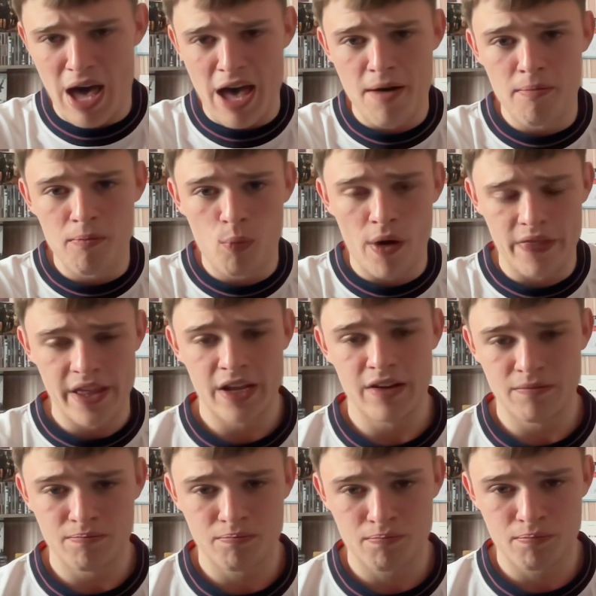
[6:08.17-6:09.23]
When
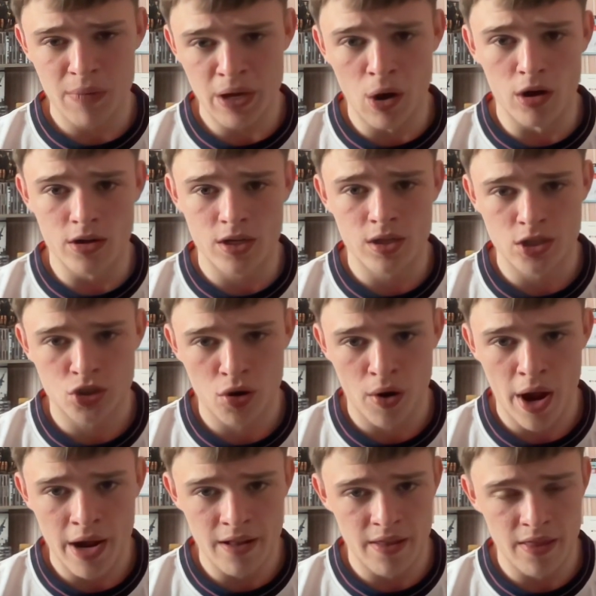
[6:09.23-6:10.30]
they got to the
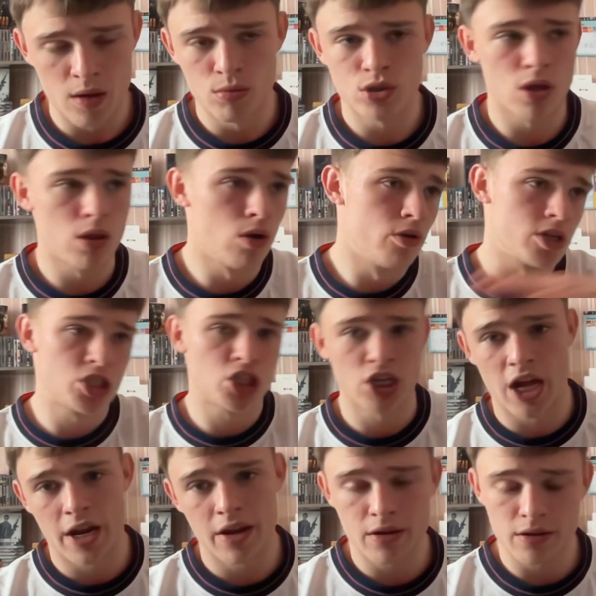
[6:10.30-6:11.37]
train, and there was a load of
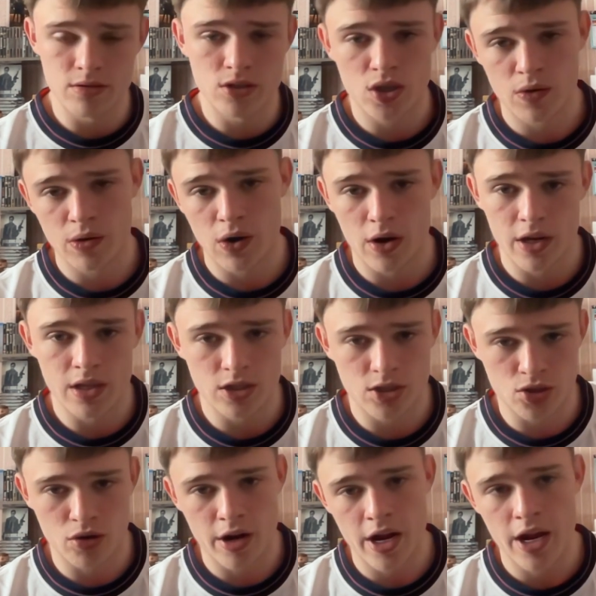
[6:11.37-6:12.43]
shenanigans going on in the
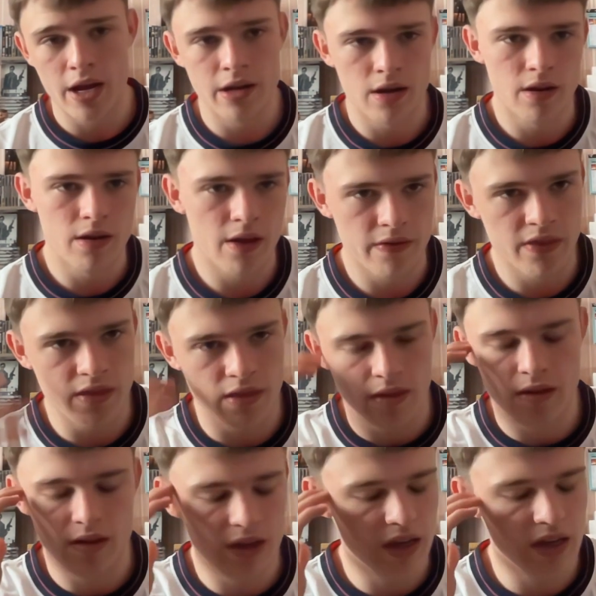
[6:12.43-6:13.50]
train, and then
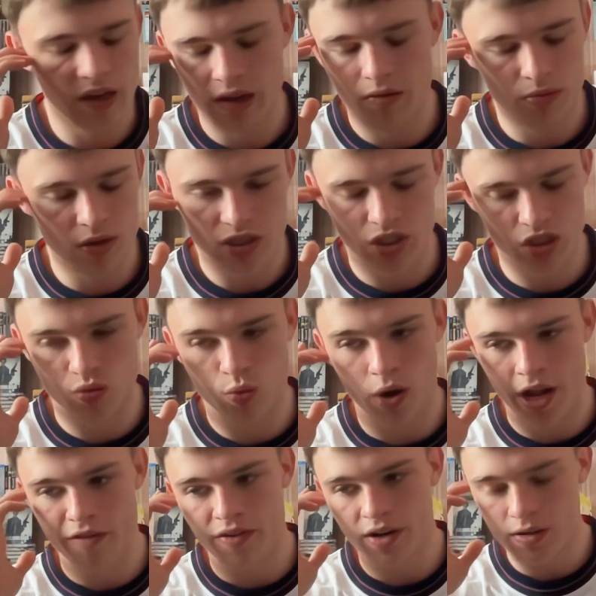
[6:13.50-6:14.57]
it was just
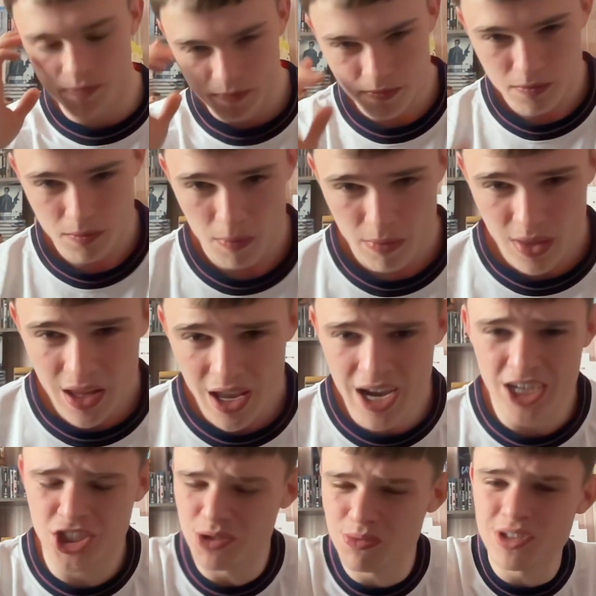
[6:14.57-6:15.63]
whatever.
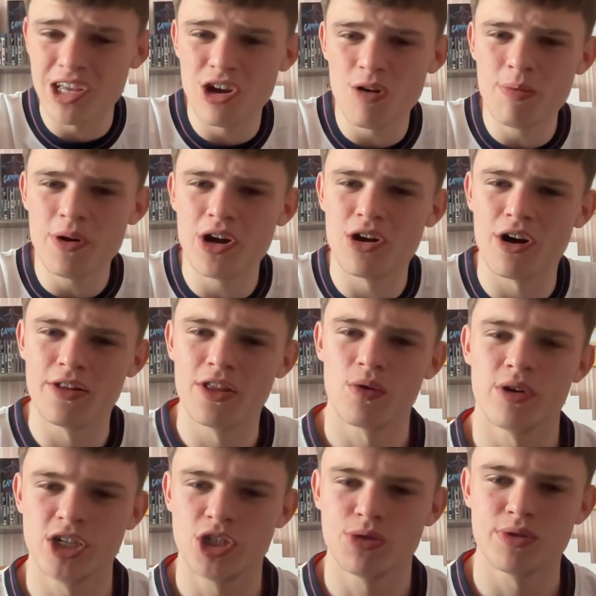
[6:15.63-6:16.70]
June was a little bit annoying, though,
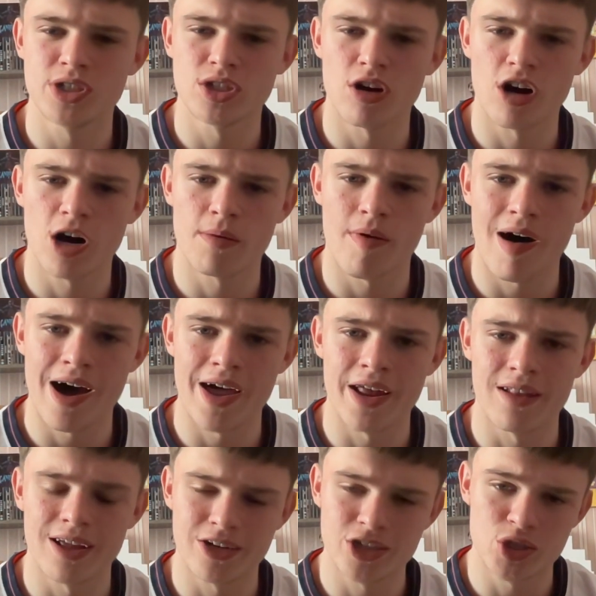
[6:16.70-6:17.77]
when she wouldn't talk about Hannah.
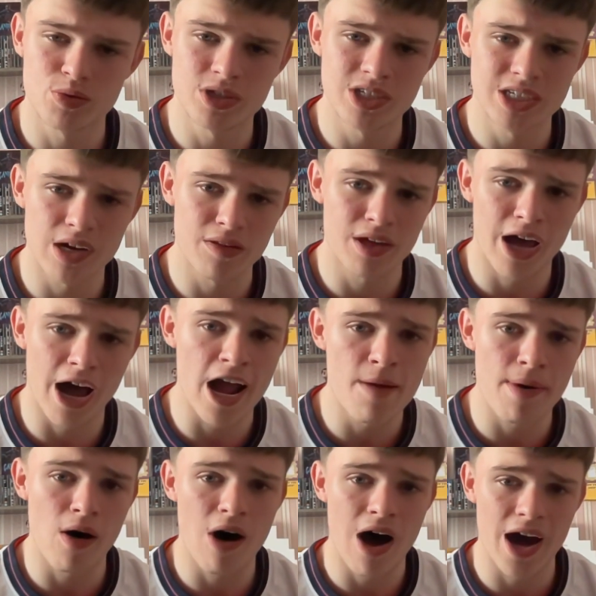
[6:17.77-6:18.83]
Like, she wouldn't tell the guy
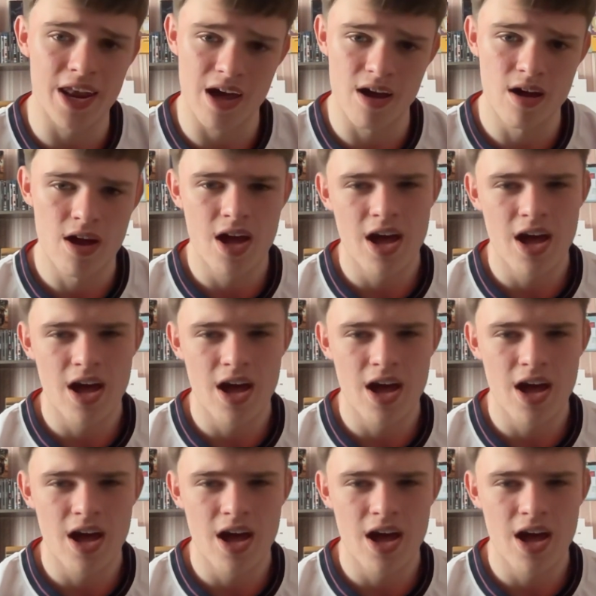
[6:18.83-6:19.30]
about Hannah.